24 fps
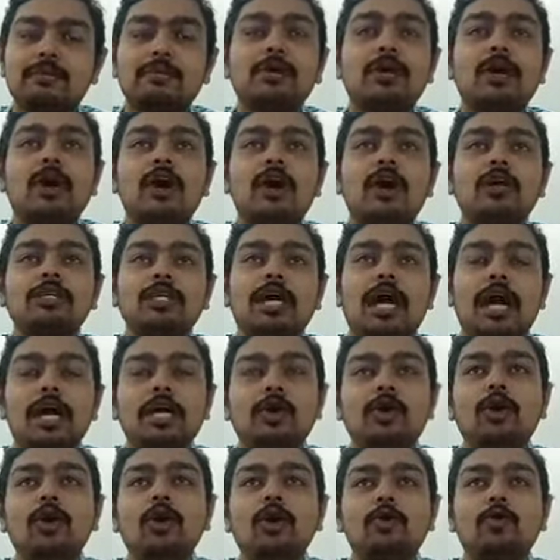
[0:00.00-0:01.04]
Because
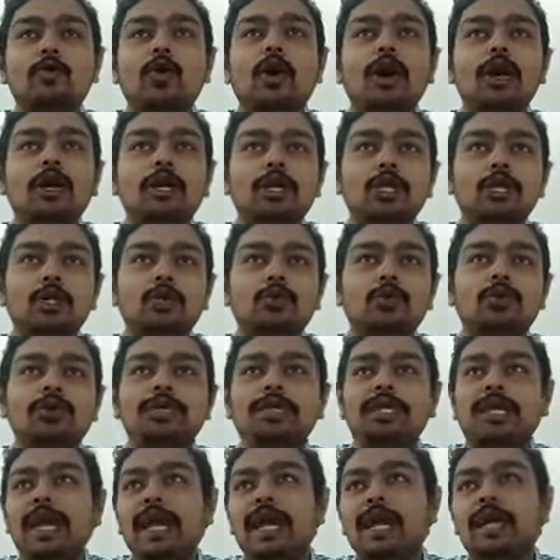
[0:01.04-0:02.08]
I don't want to
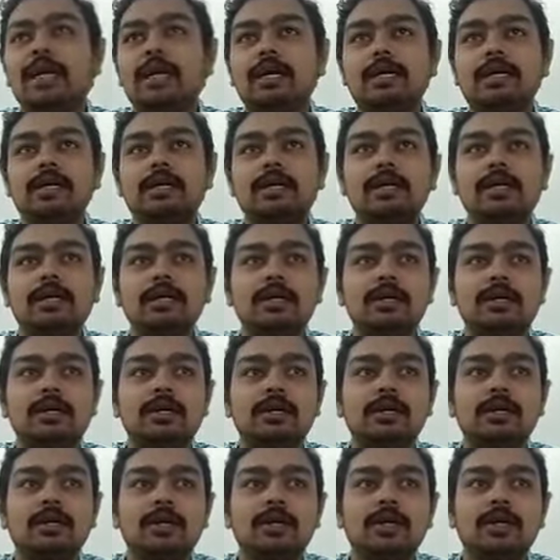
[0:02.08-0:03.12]
take
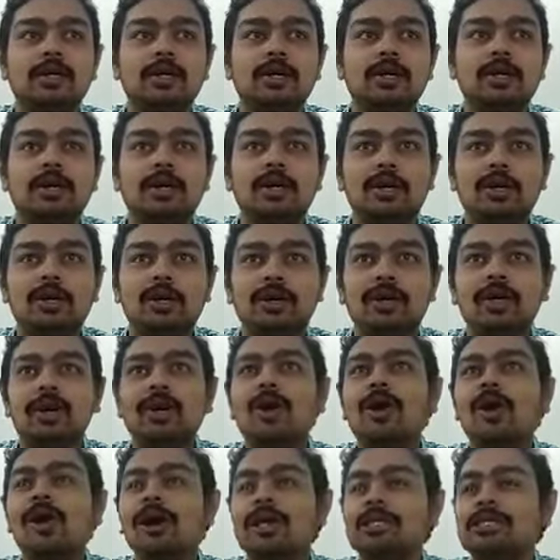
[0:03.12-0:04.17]

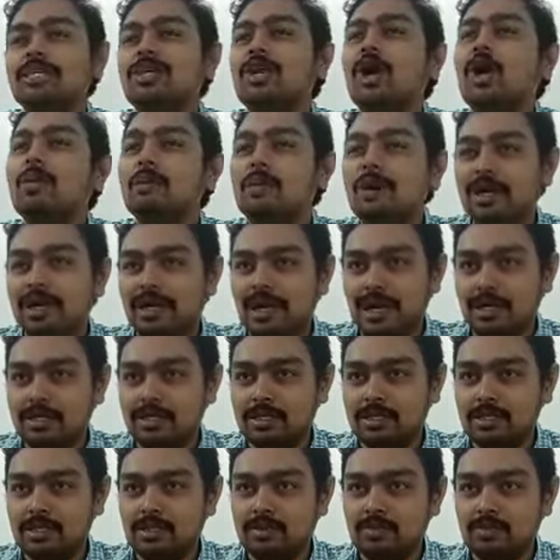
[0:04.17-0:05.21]
law as a normal
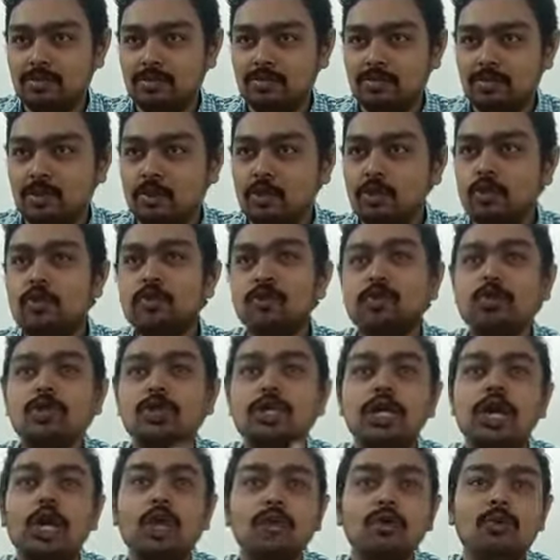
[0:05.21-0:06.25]
class. You
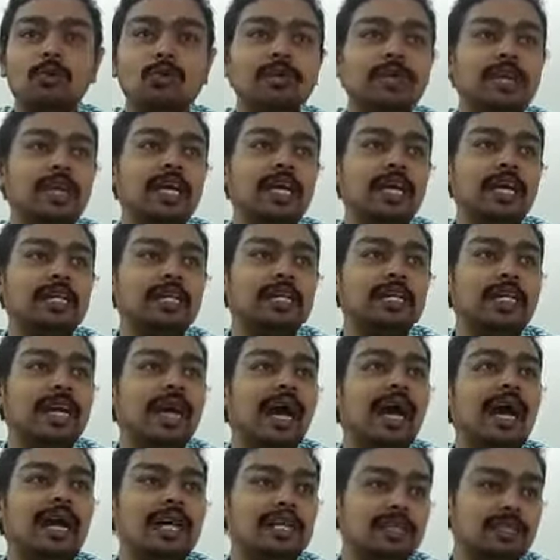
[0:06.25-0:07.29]
should love reading
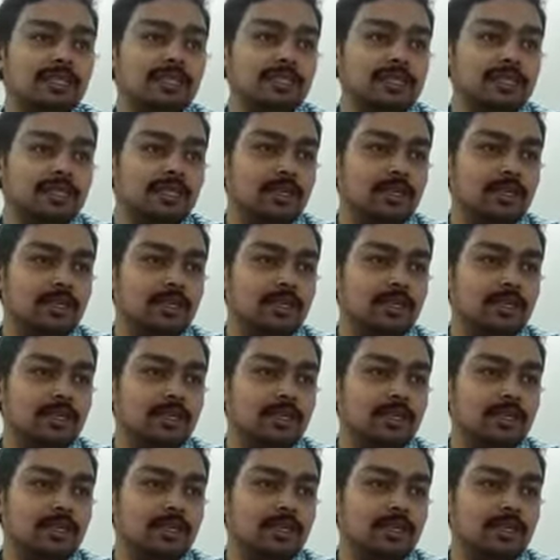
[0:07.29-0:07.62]
the act.